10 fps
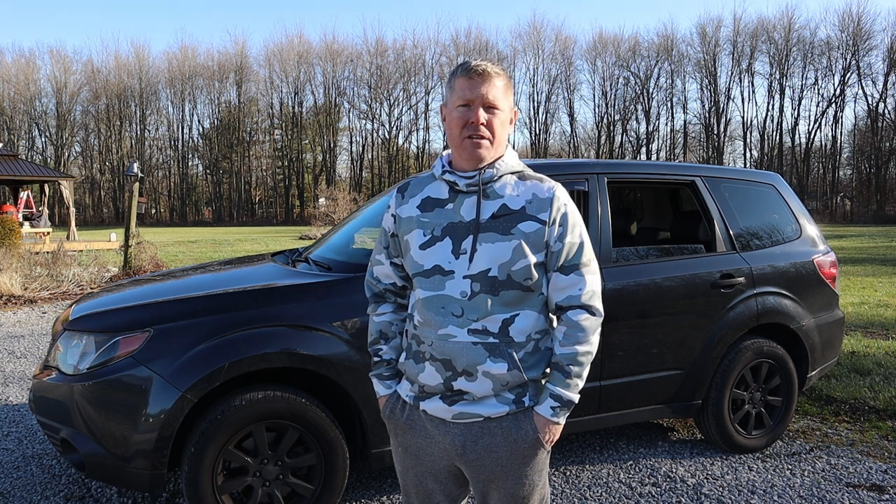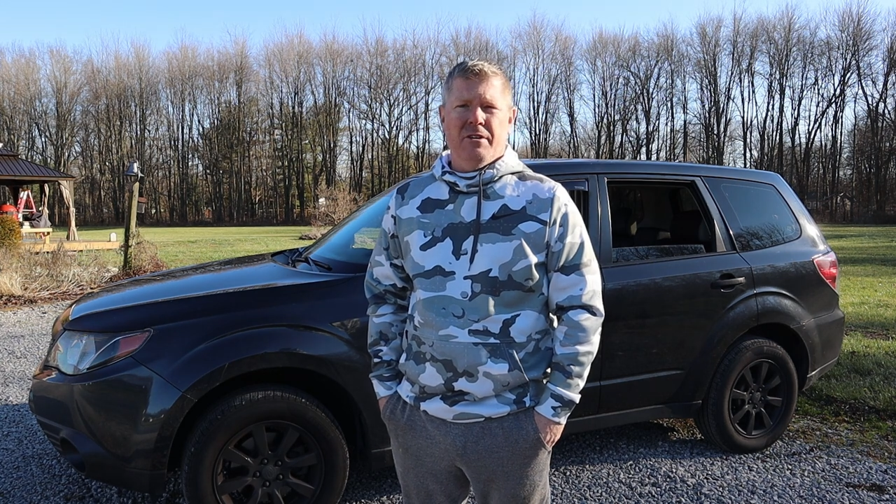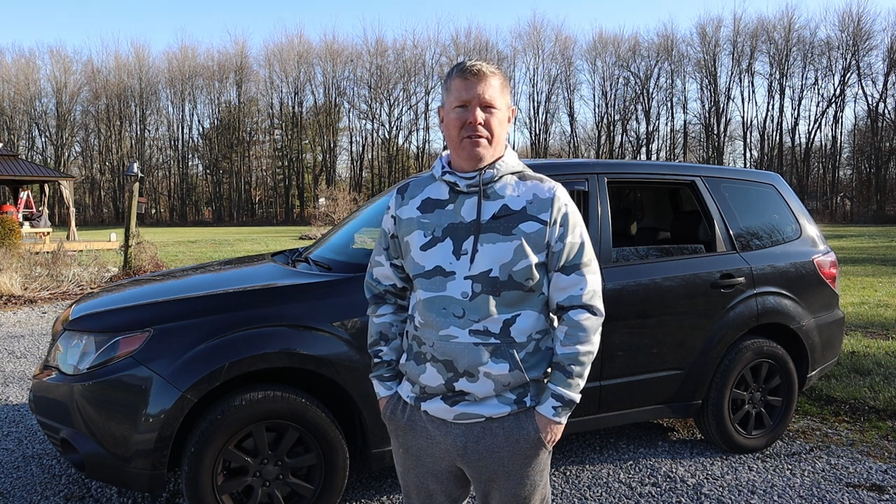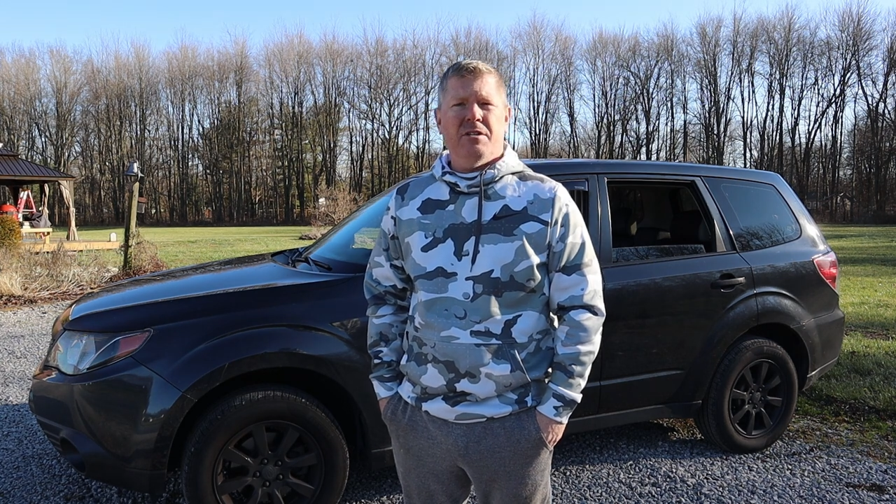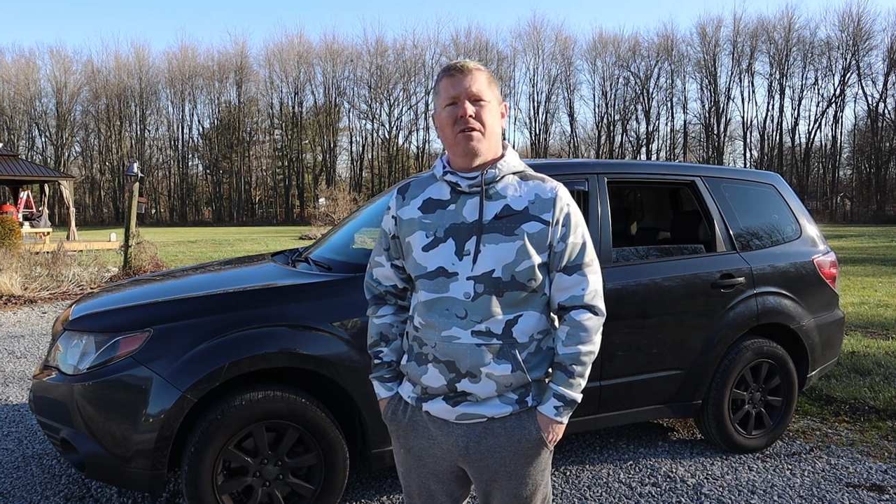
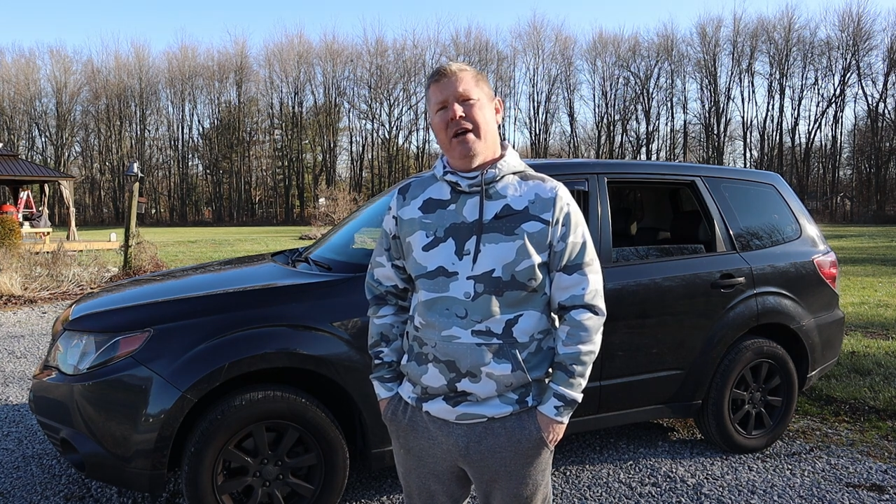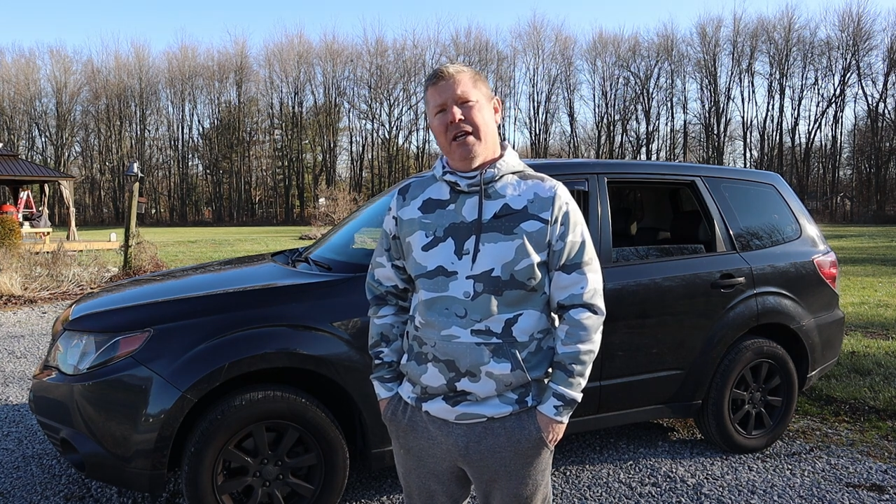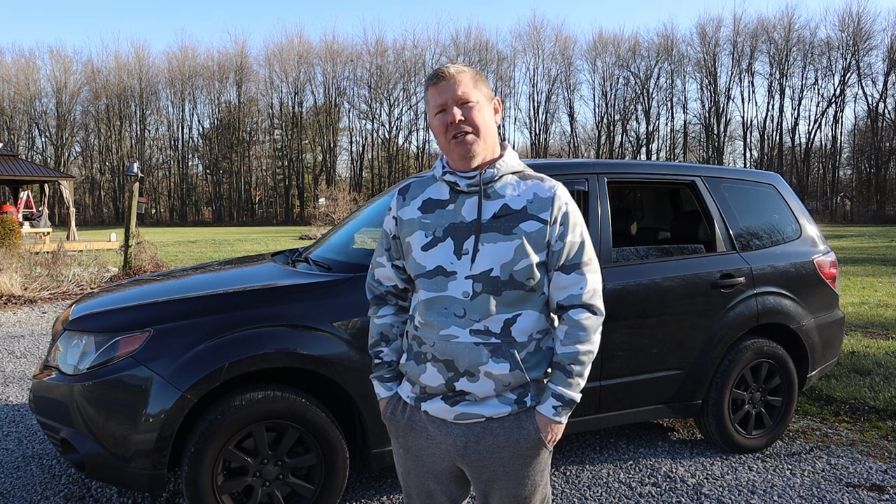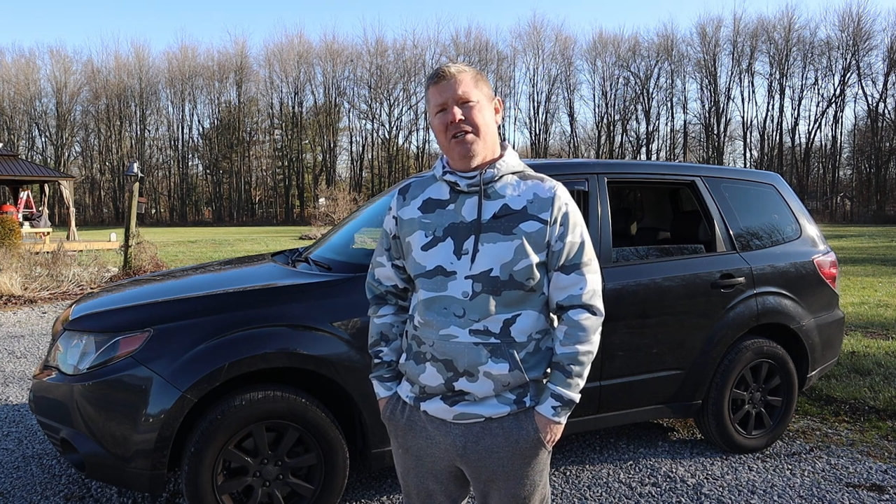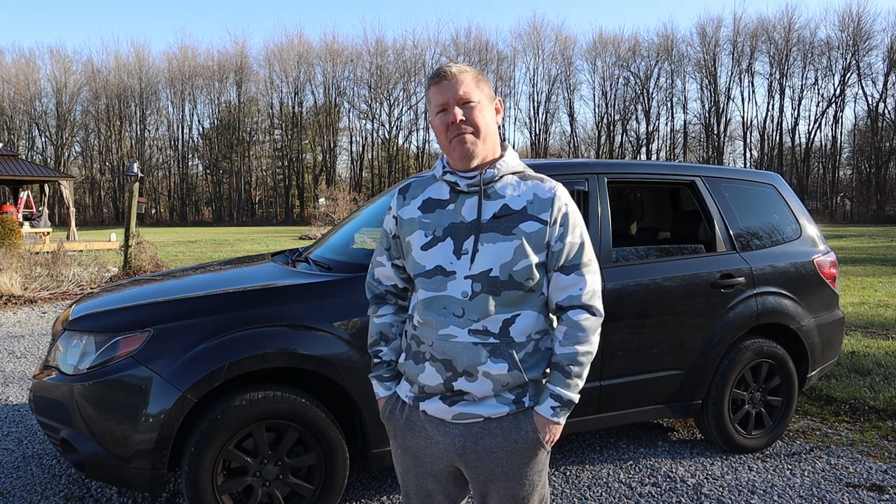So let's go
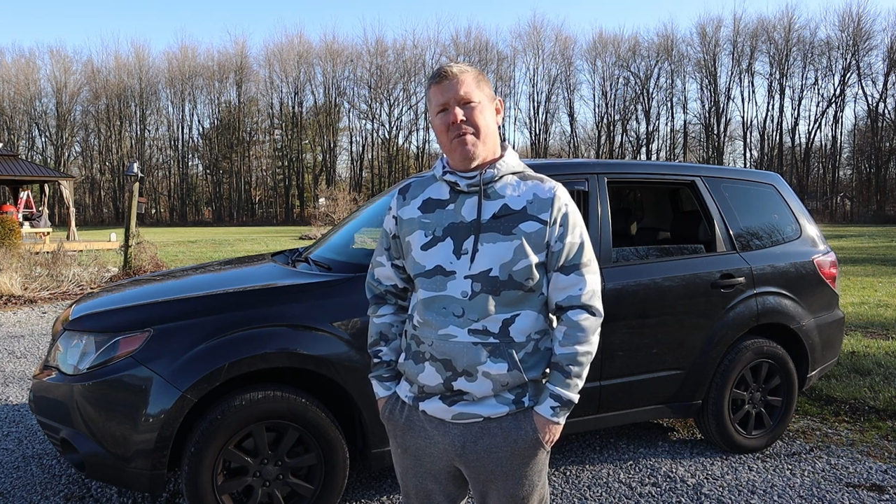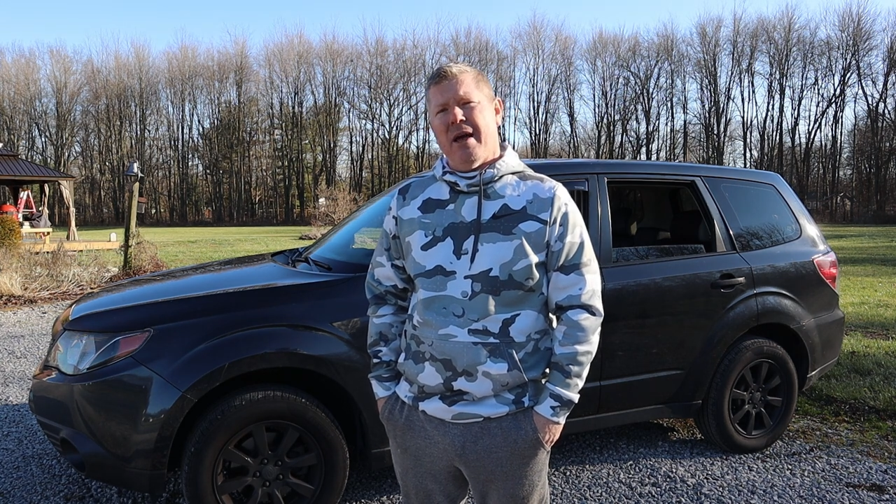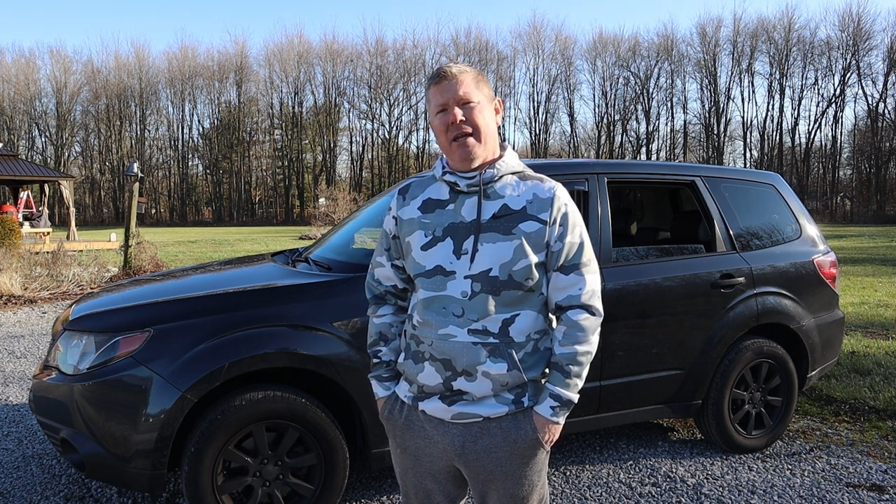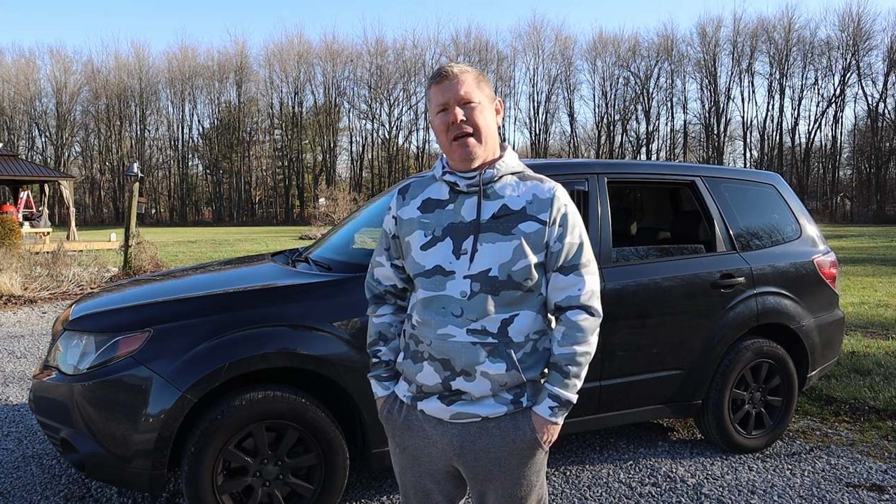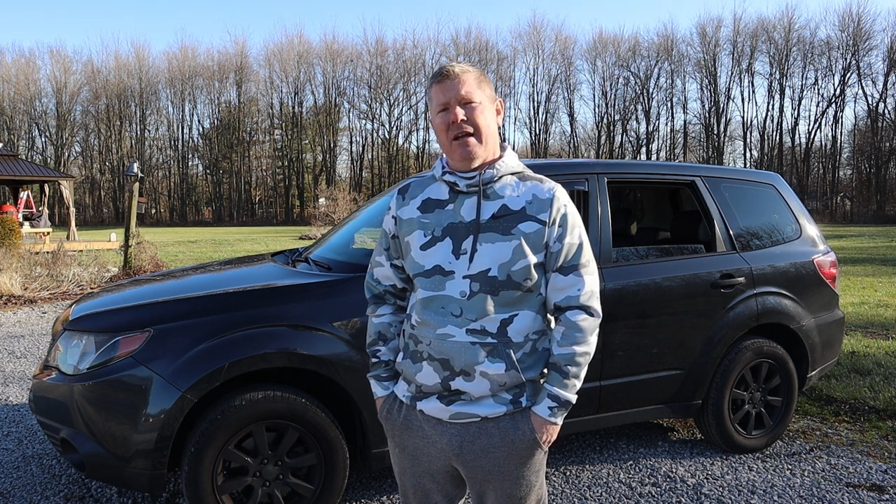ahead and jump
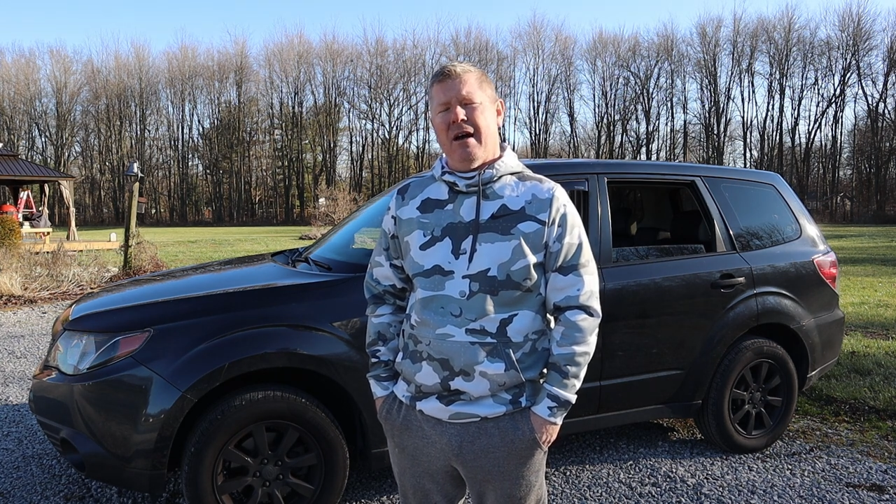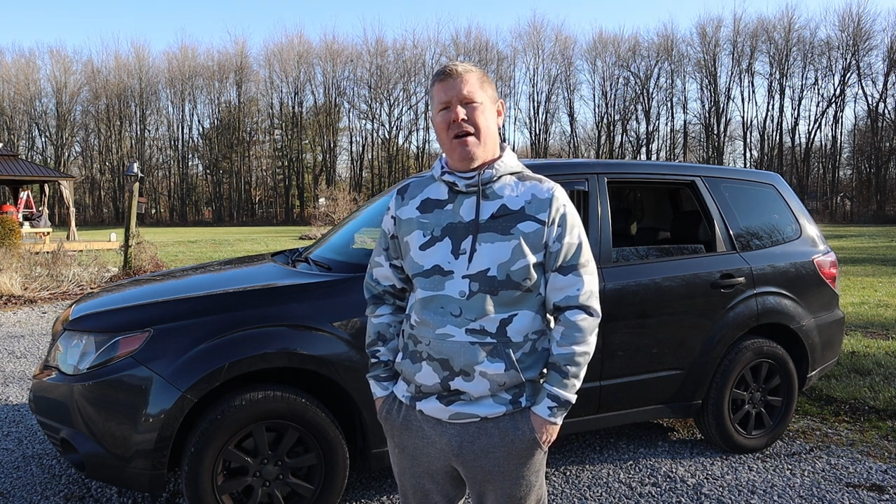right in.